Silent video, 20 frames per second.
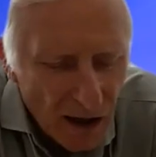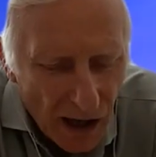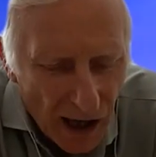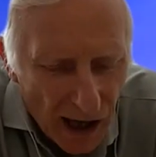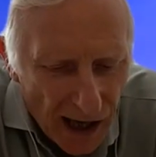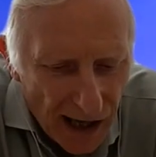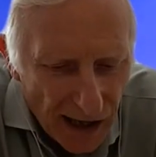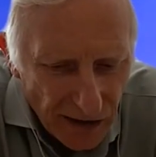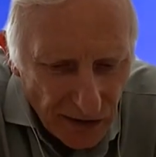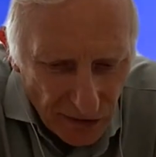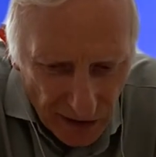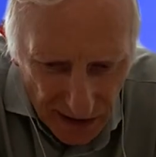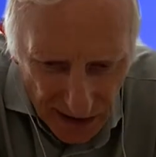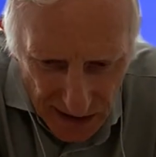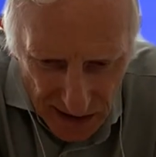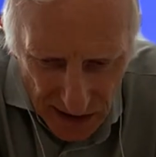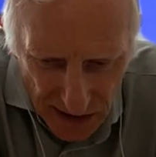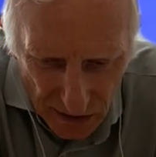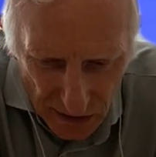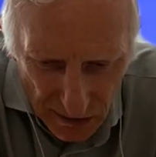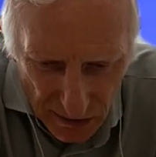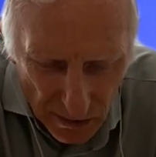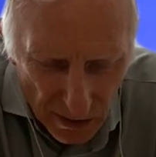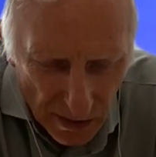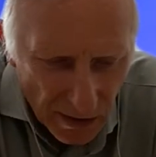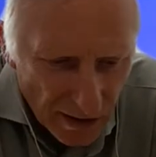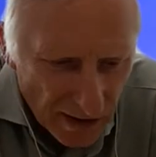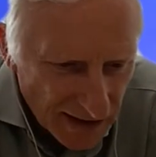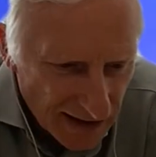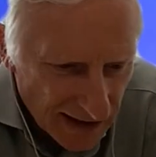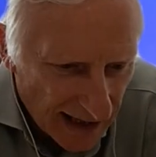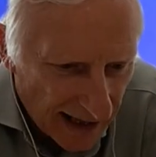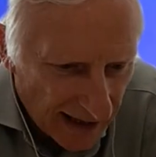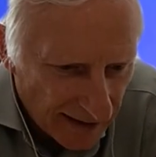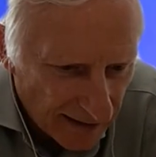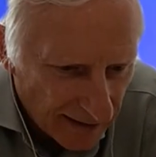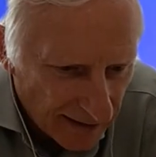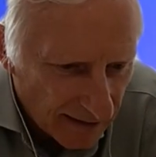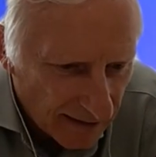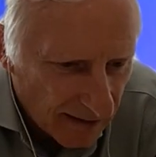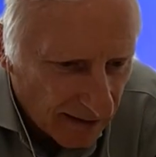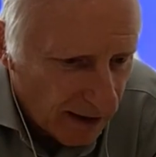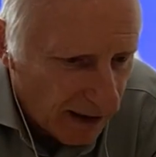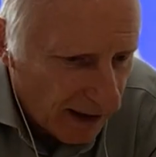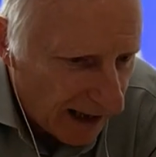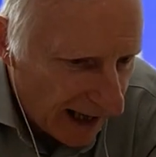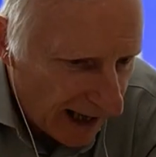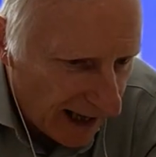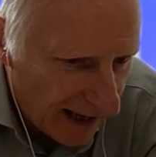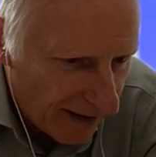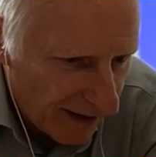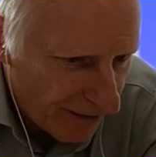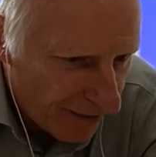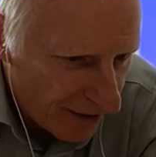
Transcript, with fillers: uh, you need to understand uh,